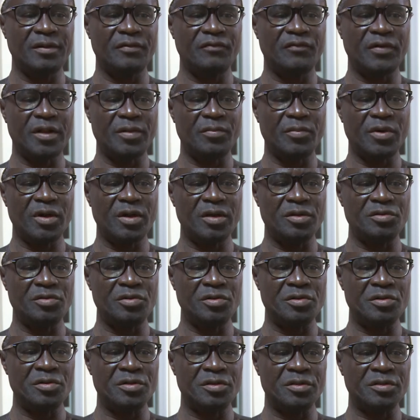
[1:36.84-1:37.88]
Vraiment
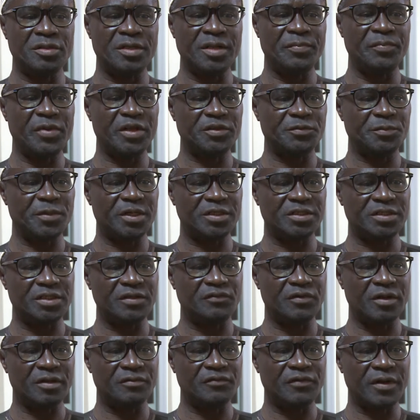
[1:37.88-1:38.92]
une des perspectives
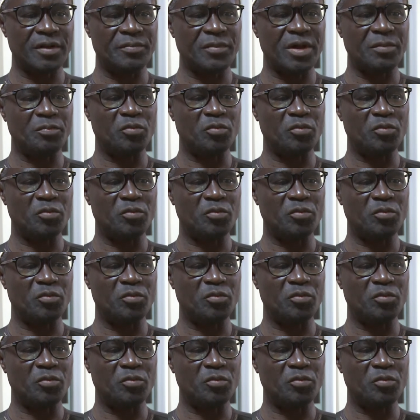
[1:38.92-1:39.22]
vraiment